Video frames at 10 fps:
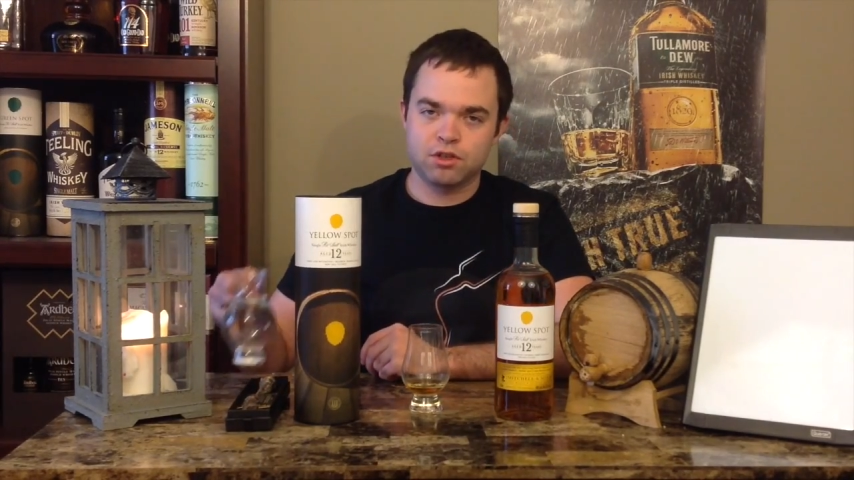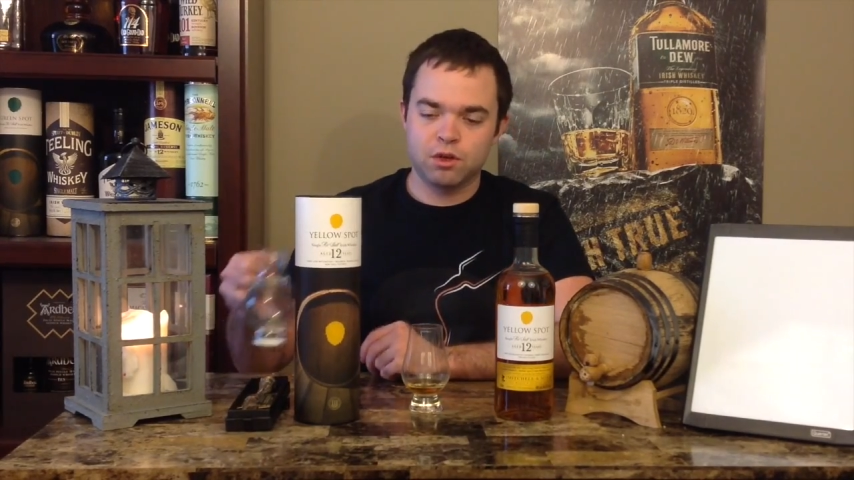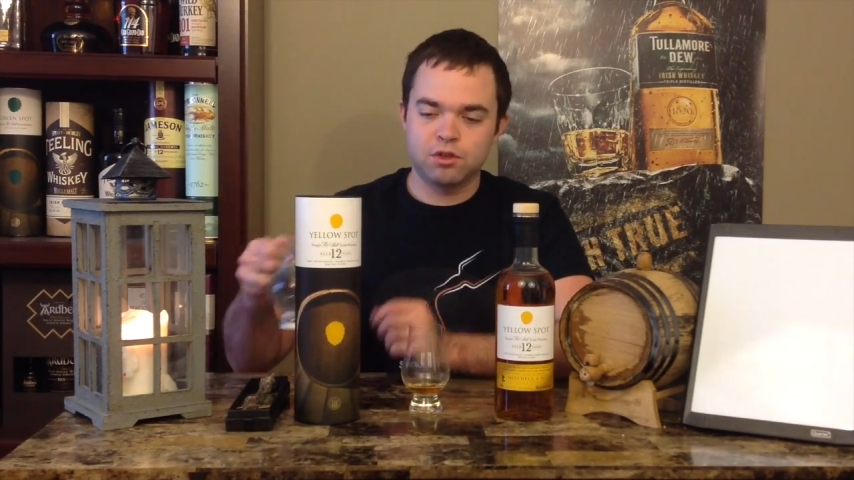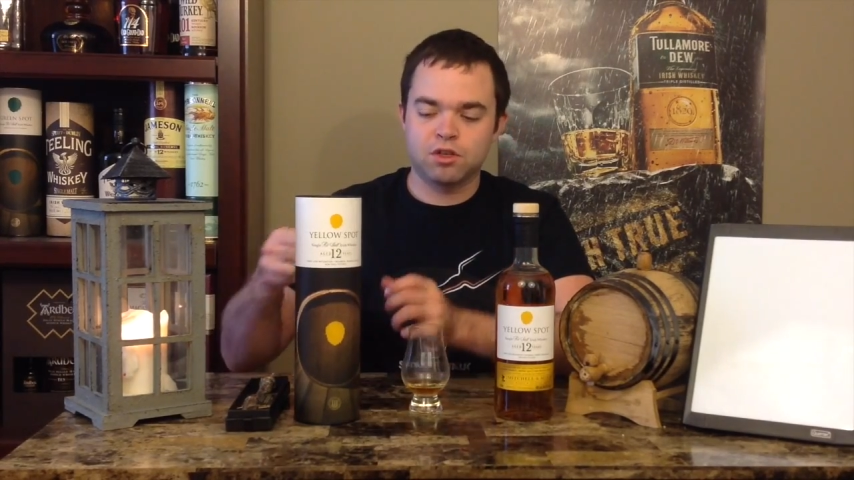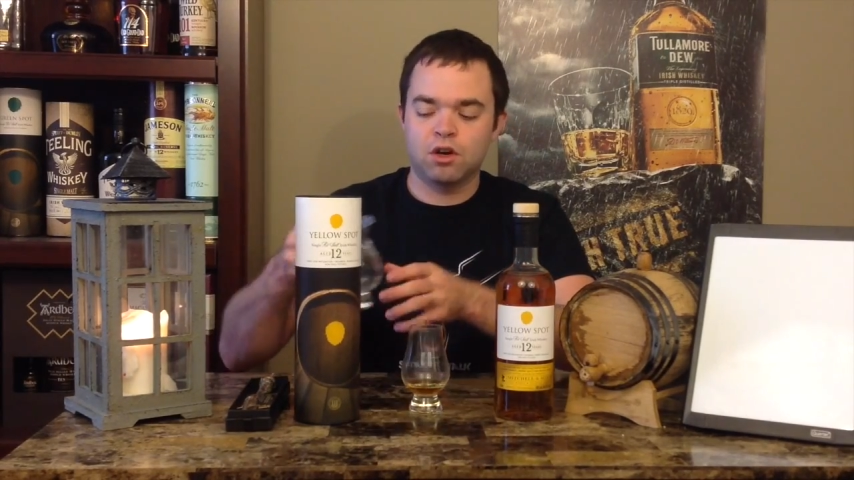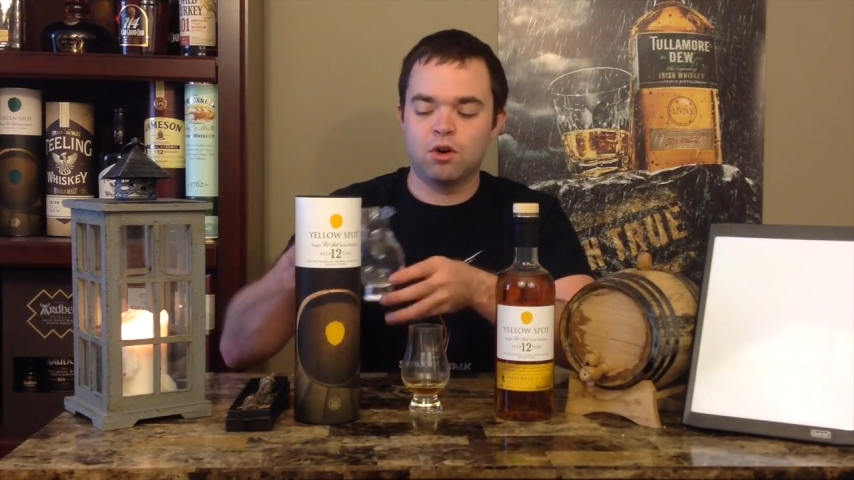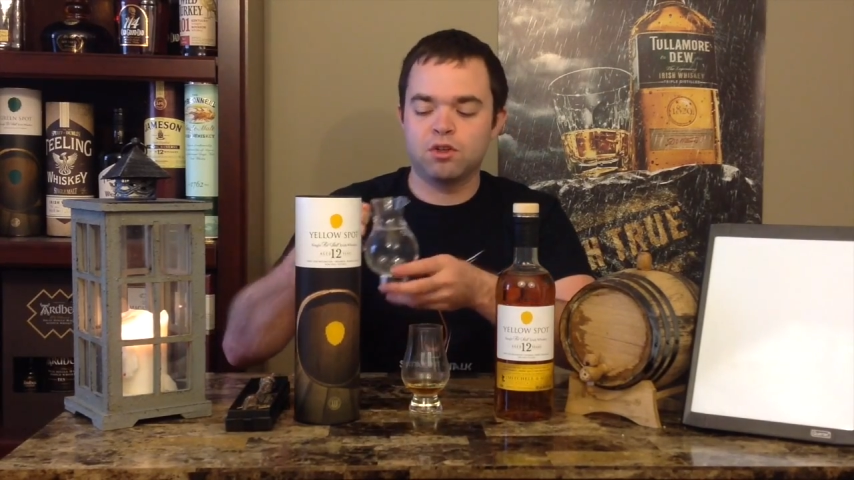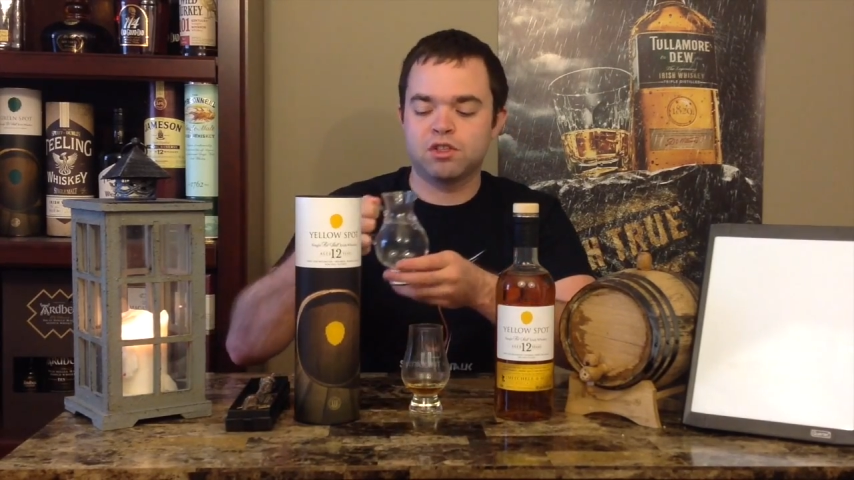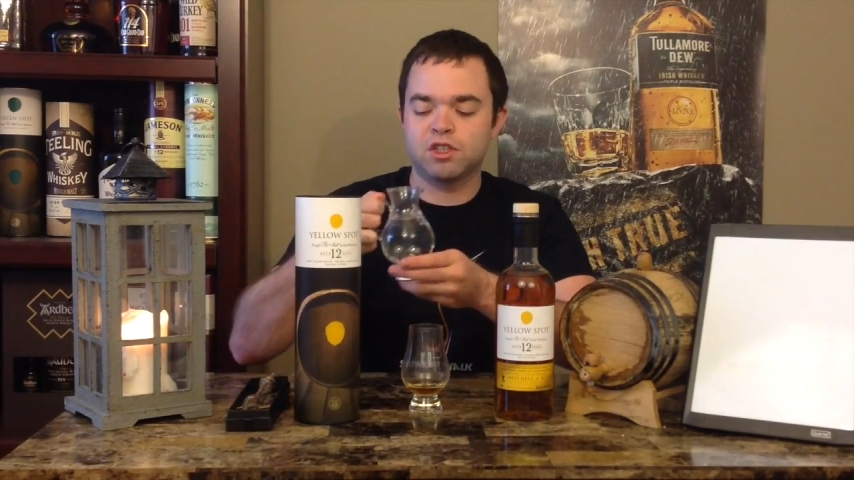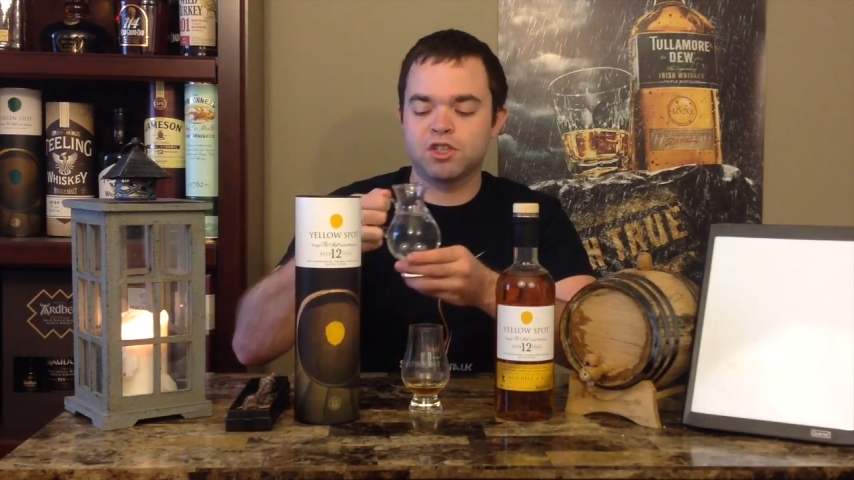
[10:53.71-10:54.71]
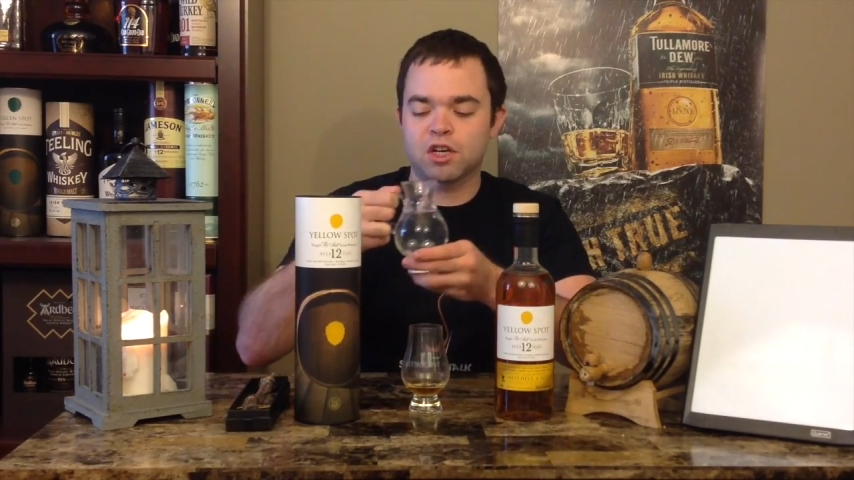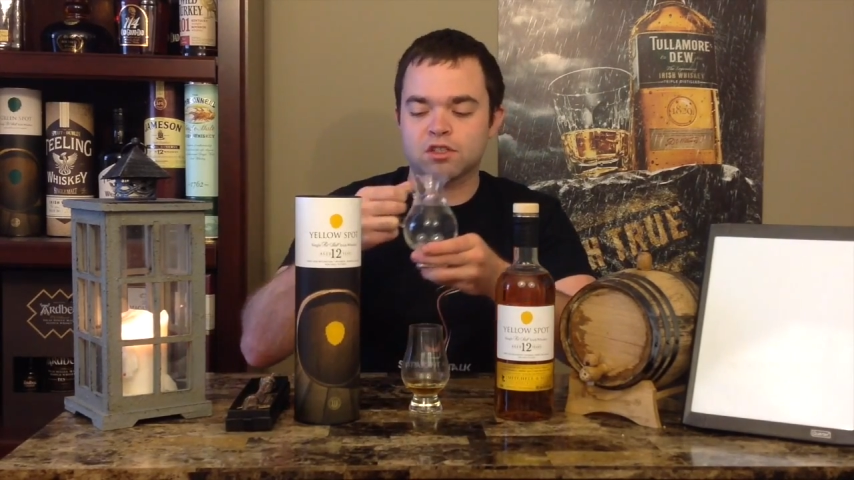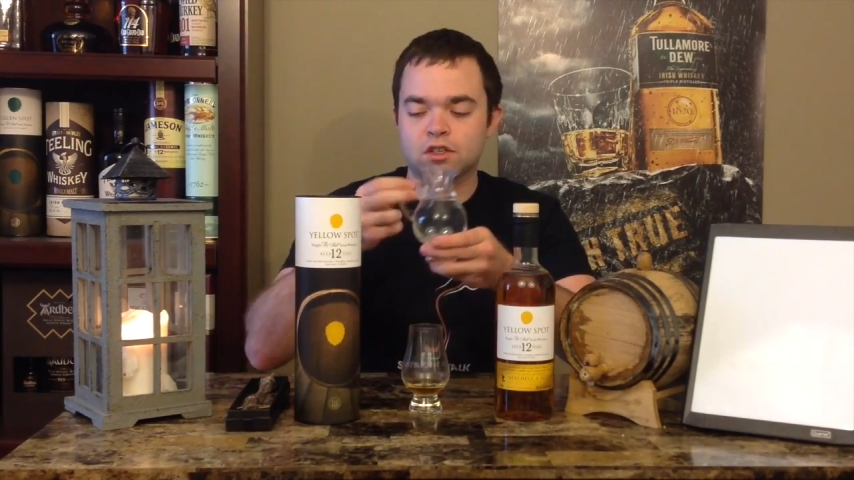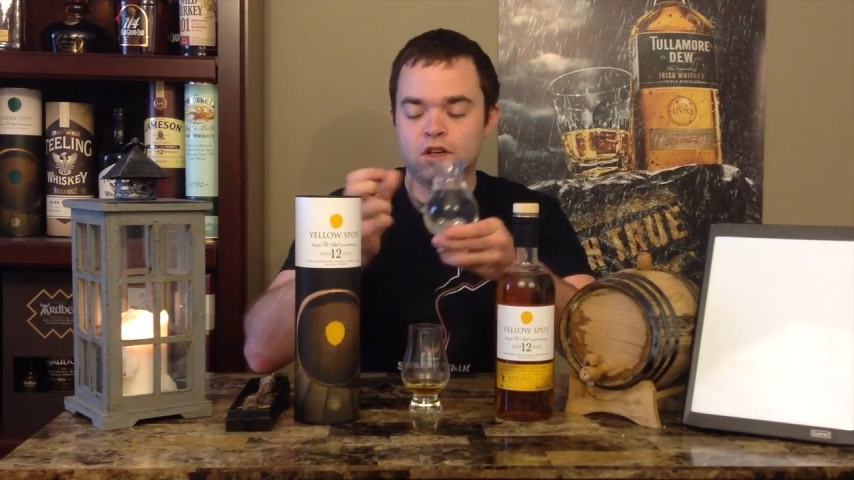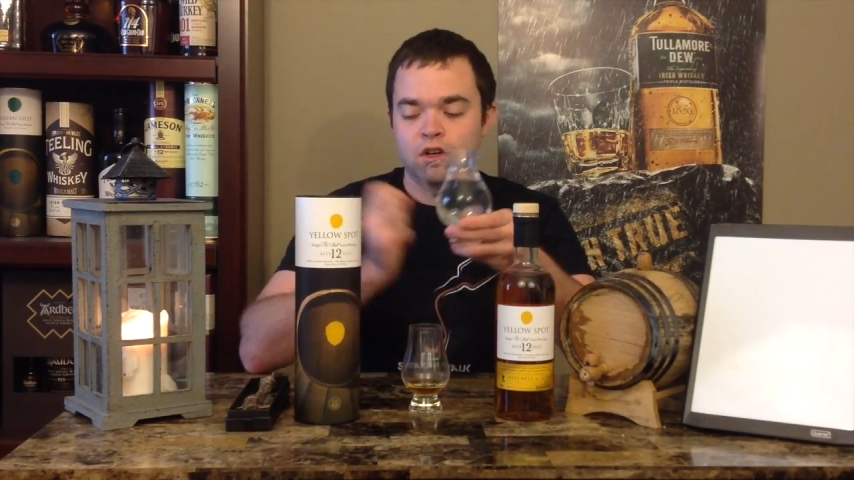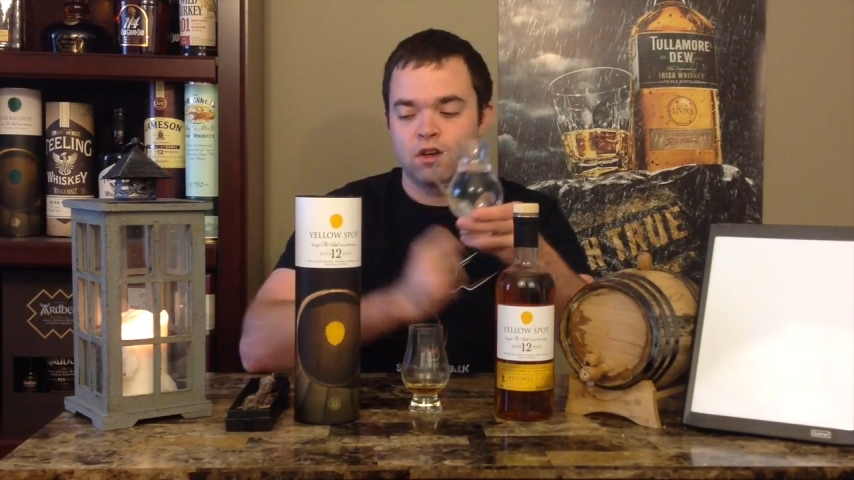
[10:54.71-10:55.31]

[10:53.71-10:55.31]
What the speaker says: I always suggest